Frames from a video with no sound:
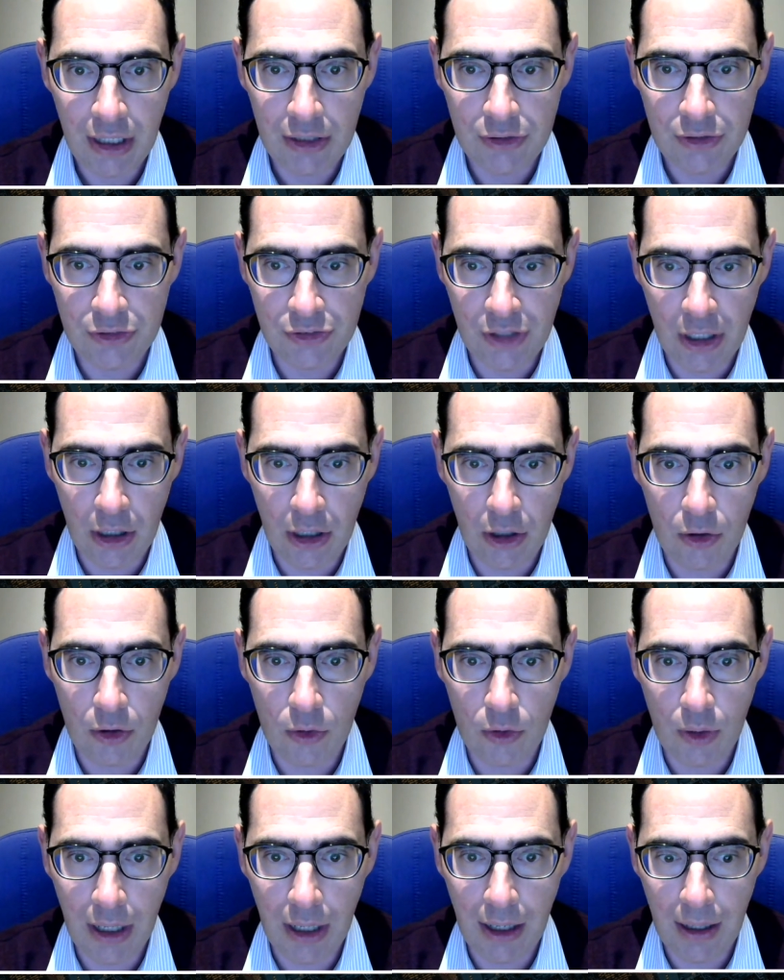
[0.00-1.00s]

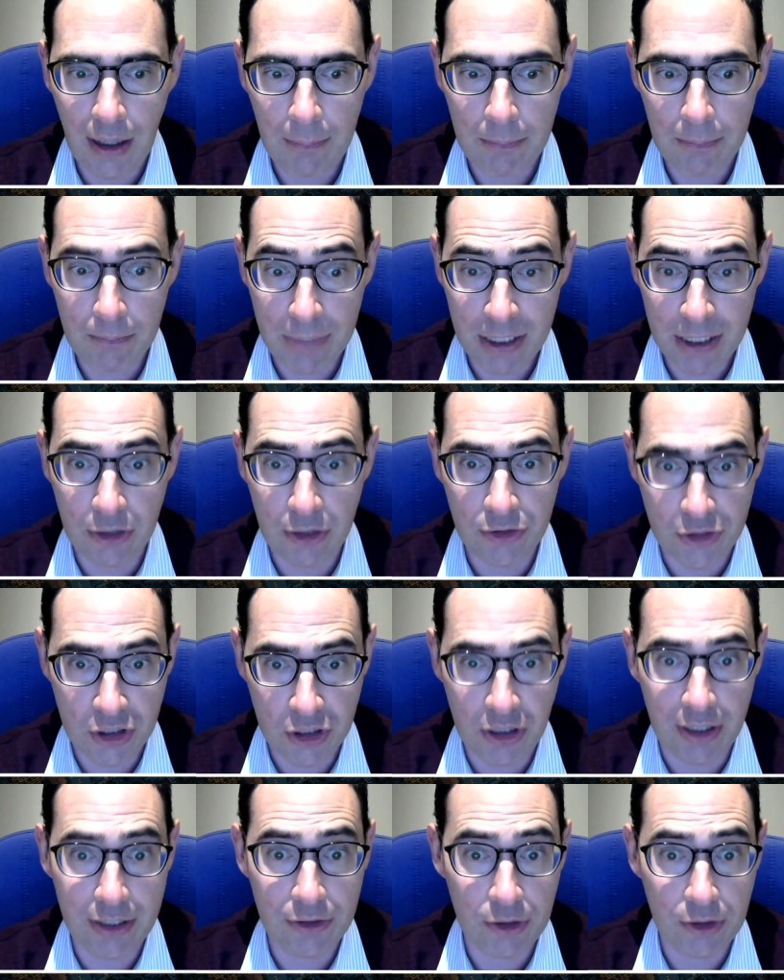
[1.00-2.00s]
So because
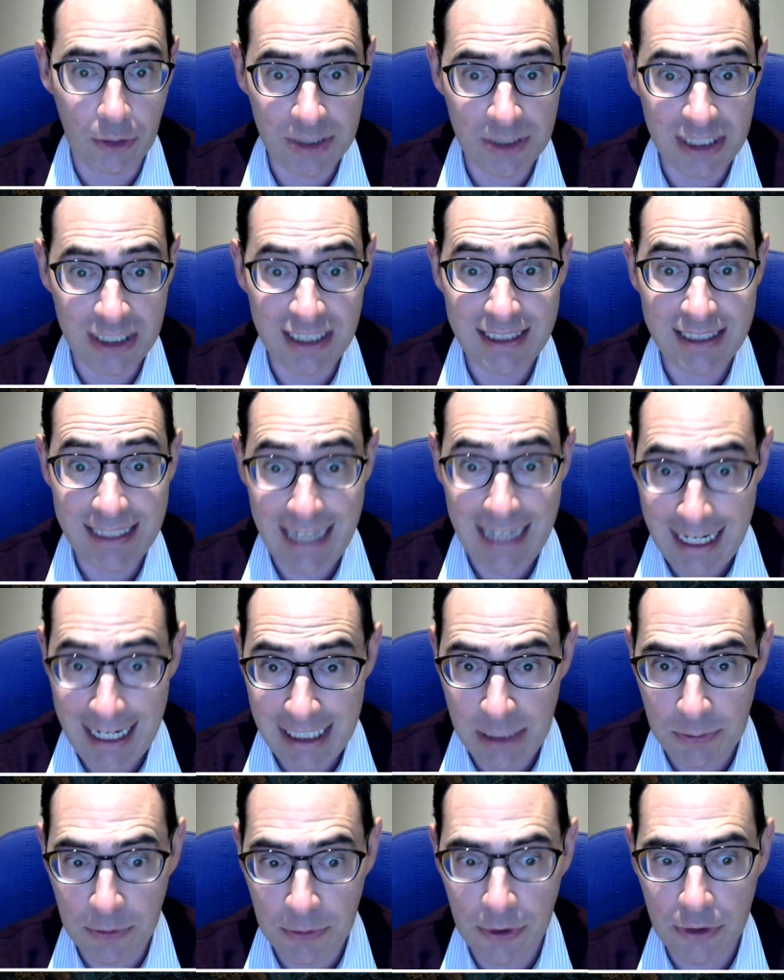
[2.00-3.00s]
China is obviously
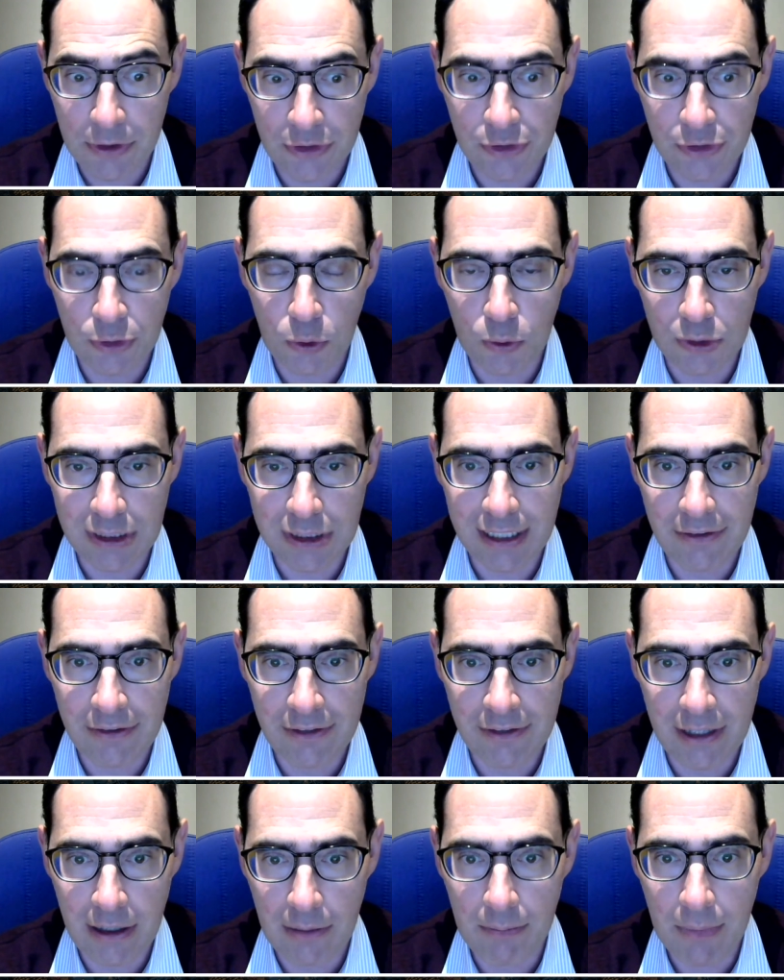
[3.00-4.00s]
desperate to source
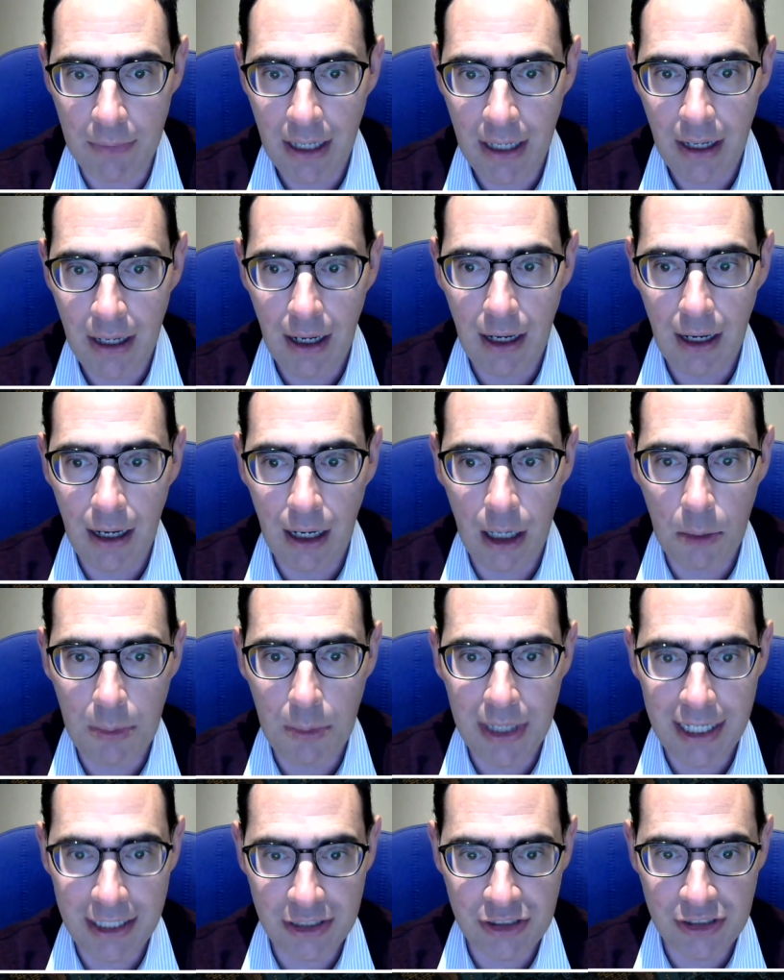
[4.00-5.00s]
lithium,
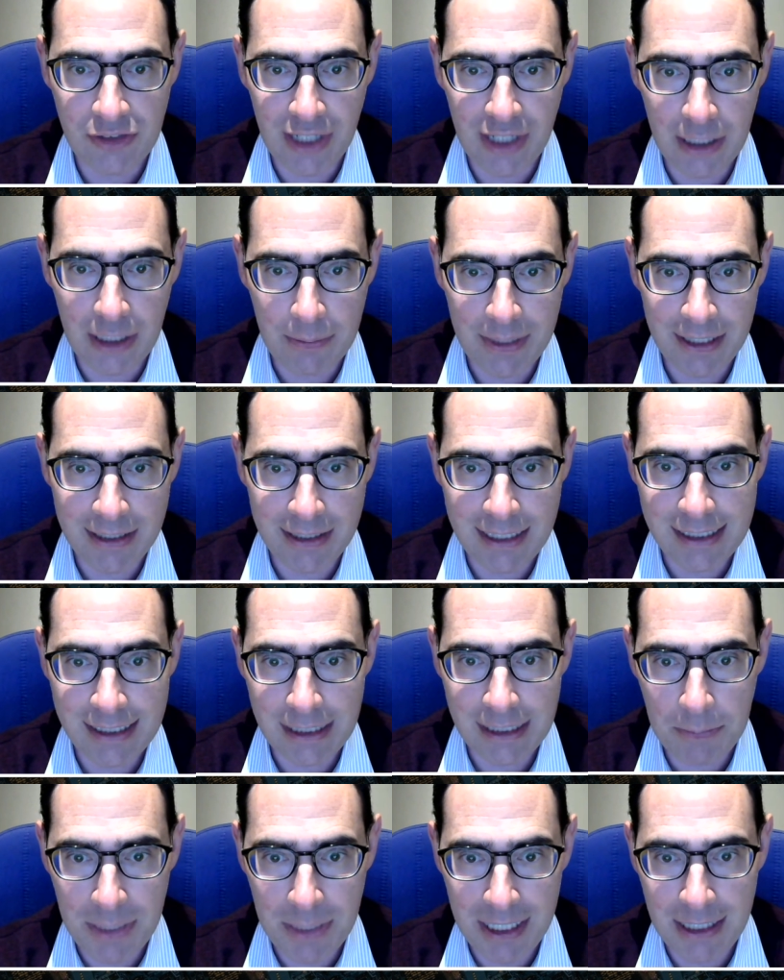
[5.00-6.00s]
it's developing these
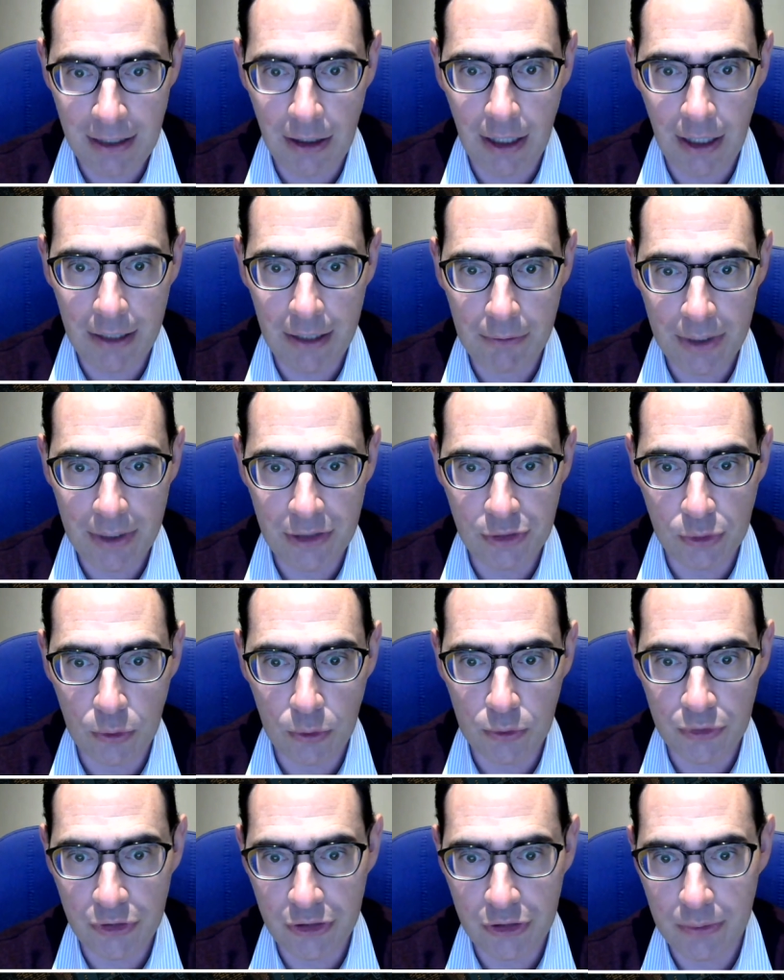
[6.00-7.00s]
lepidolite
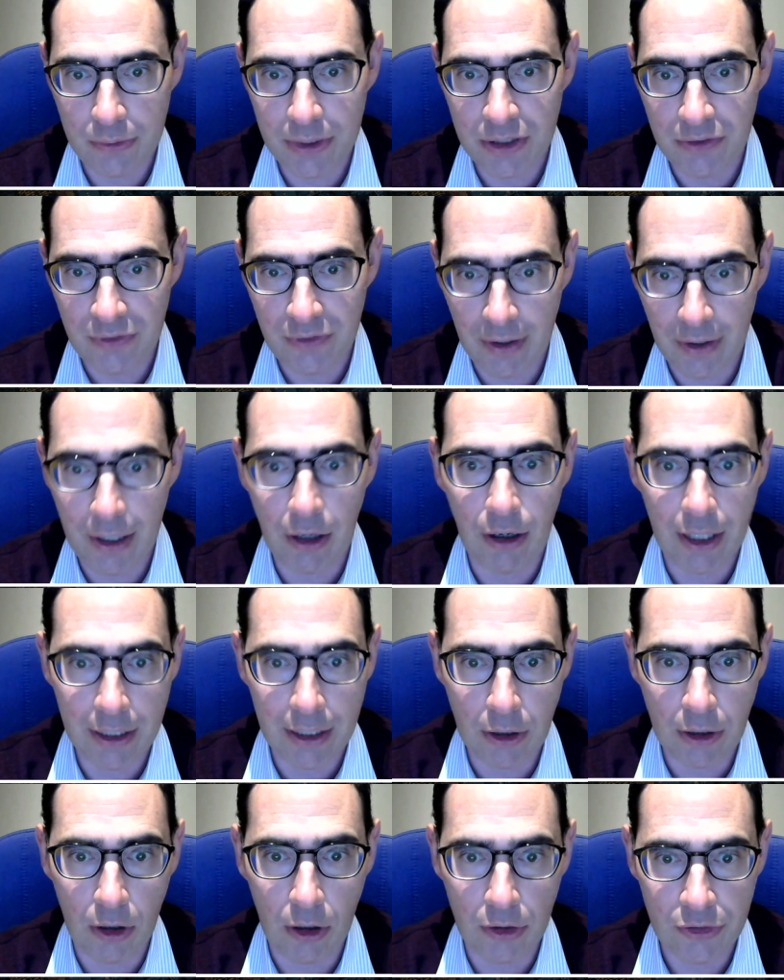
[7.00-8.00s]
resources, which are very
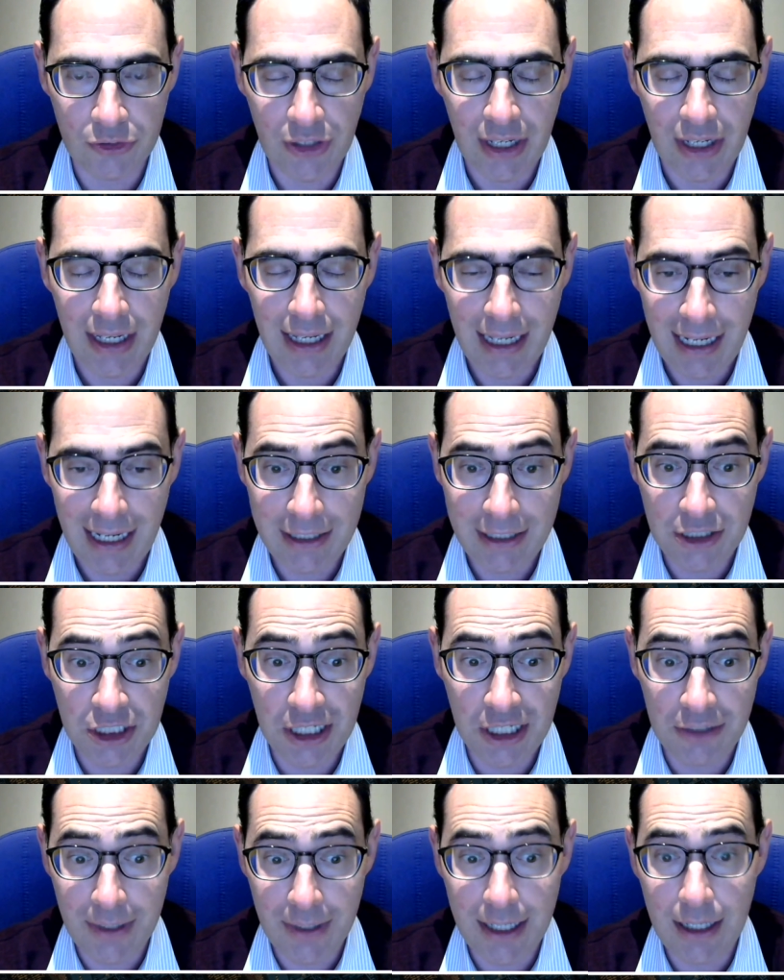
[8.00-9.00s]
high cost and
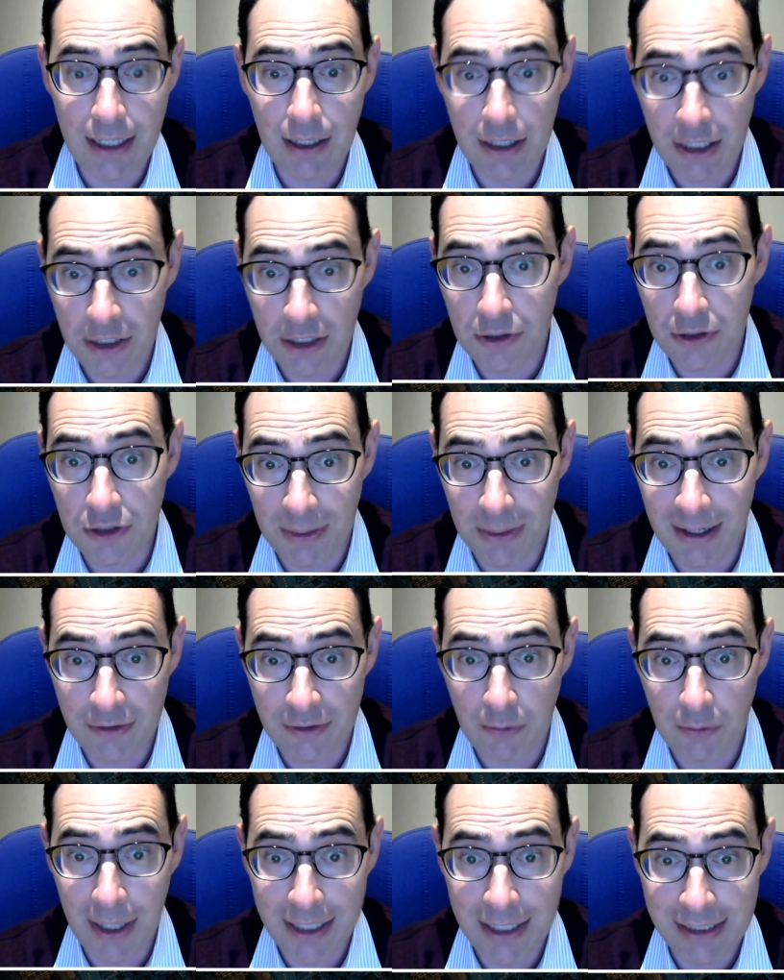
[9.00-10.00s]
generate a huge
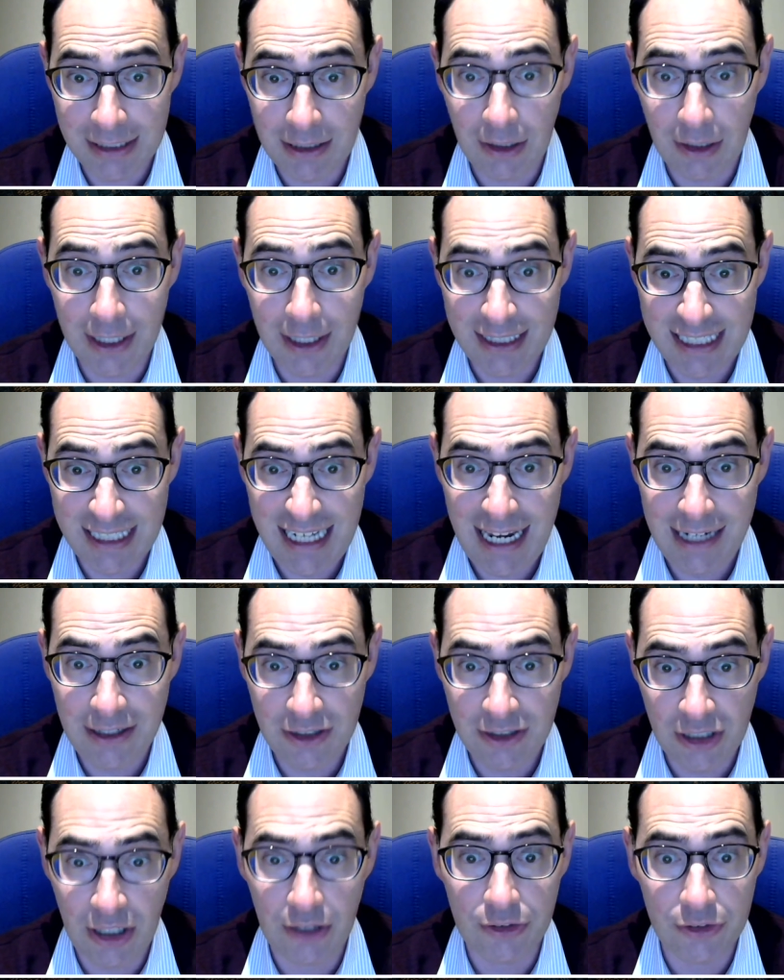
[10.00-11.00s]
amount of waste, like
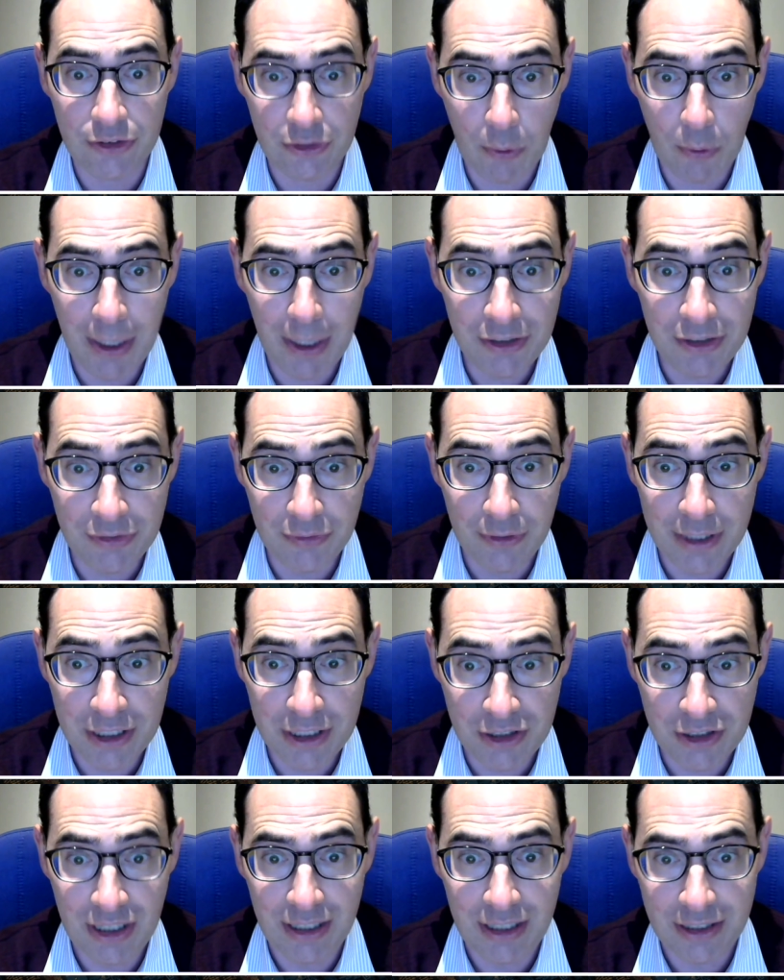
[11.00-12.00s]
10 tons of waste for
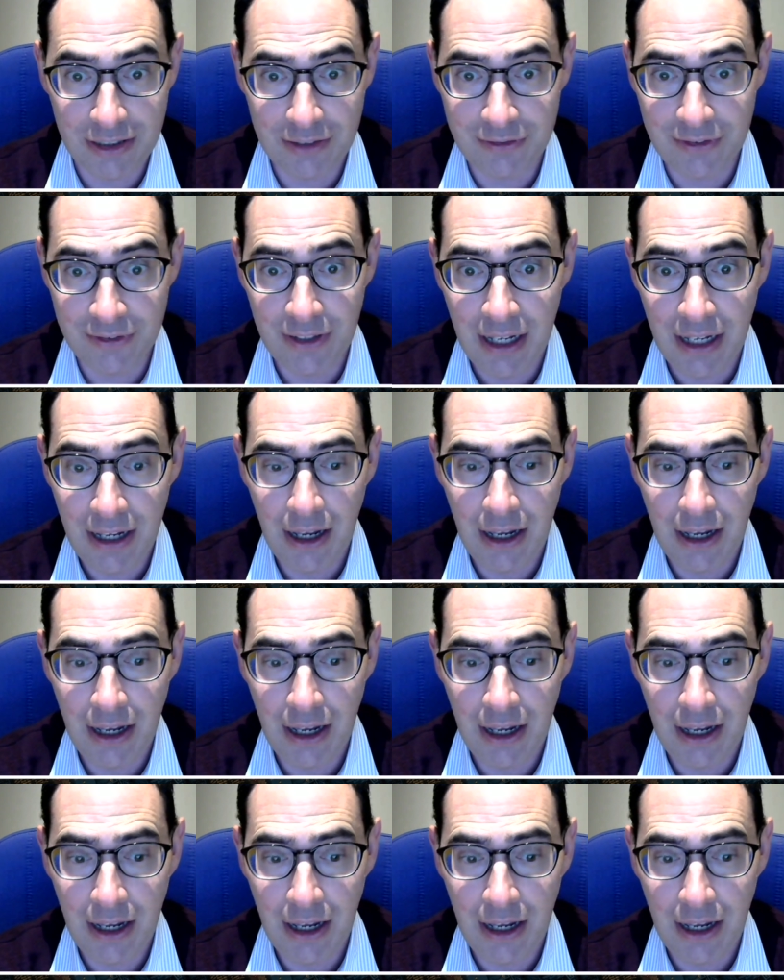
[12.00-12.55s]
each ton of